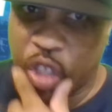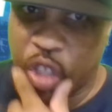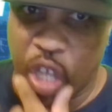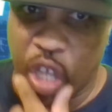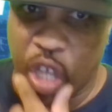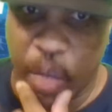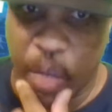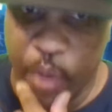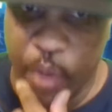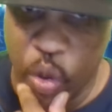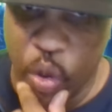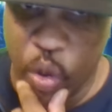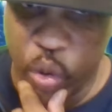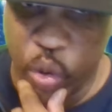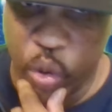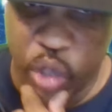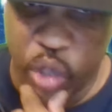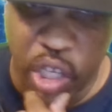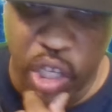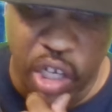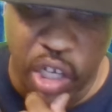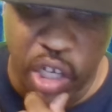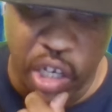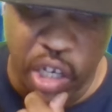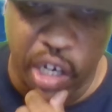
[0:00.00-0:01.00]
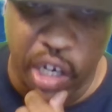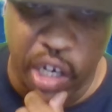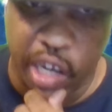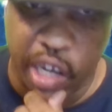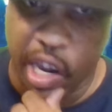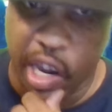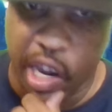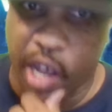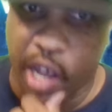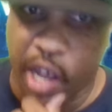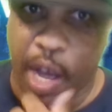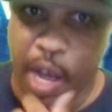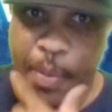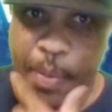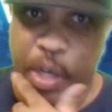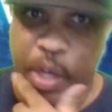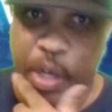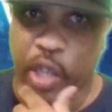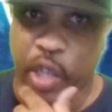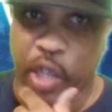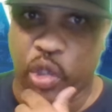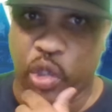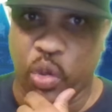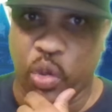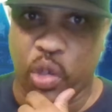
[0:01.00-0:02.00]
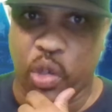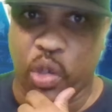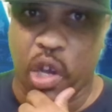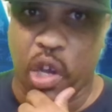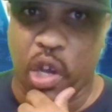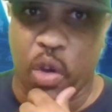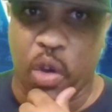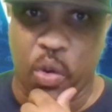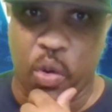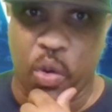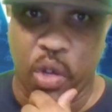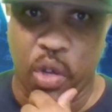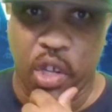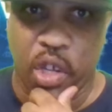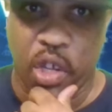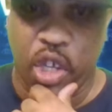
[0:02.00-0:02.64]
me who did it, and I, am gonna let you go.